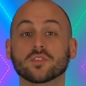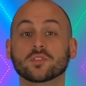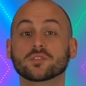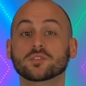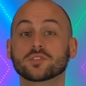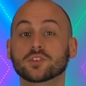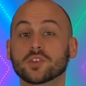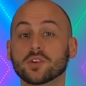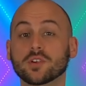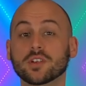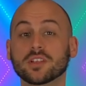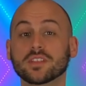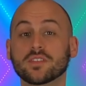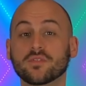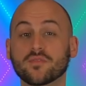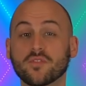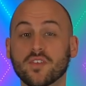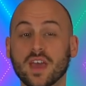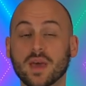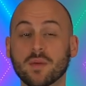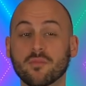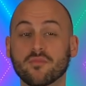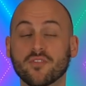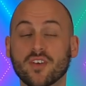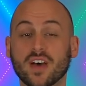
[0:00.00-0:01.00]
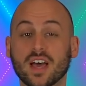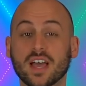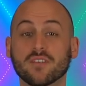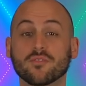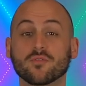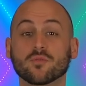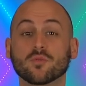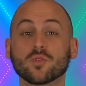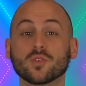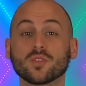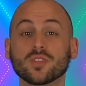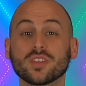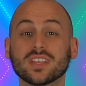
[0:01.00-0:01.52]
During the Fab
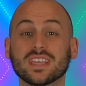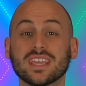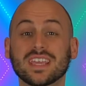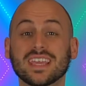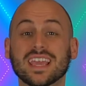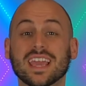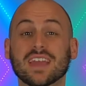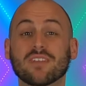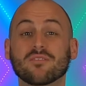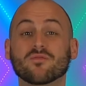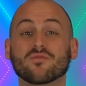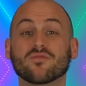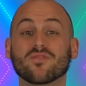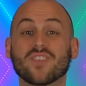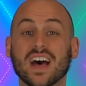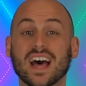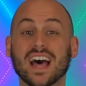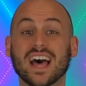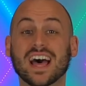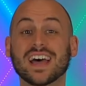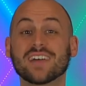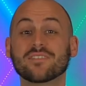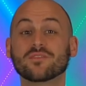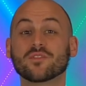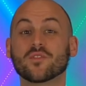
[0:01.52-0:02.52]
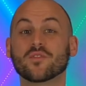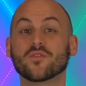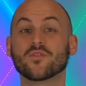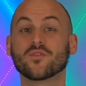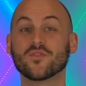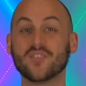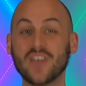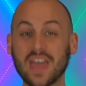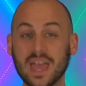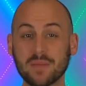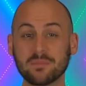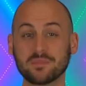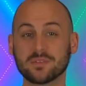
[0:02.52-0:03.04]
Five, we're looking at five
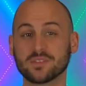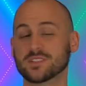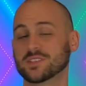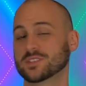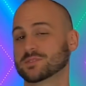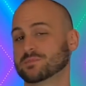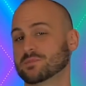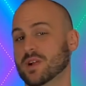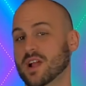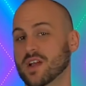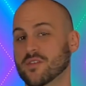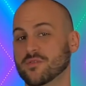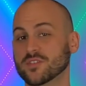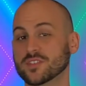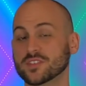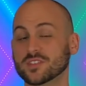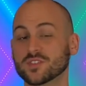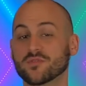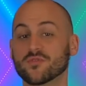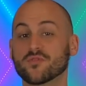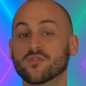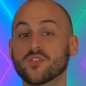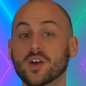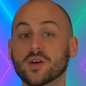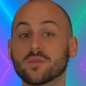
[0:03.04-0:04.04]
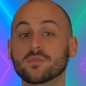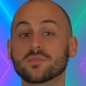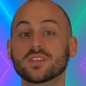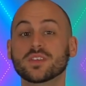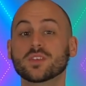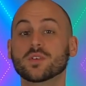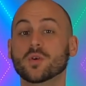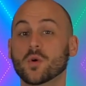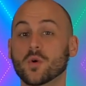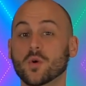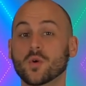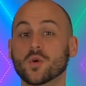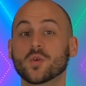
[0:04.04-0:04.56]
fabulous prophets from the
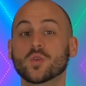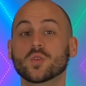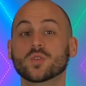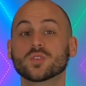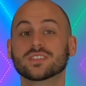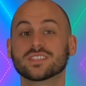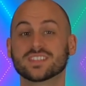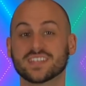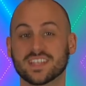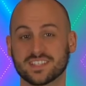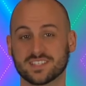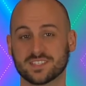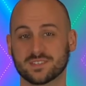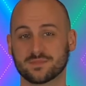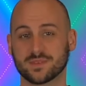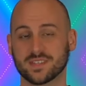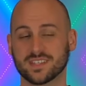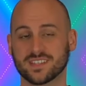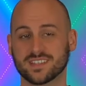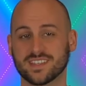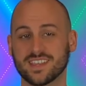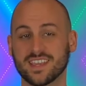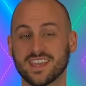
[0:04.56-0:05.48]
Old Testament.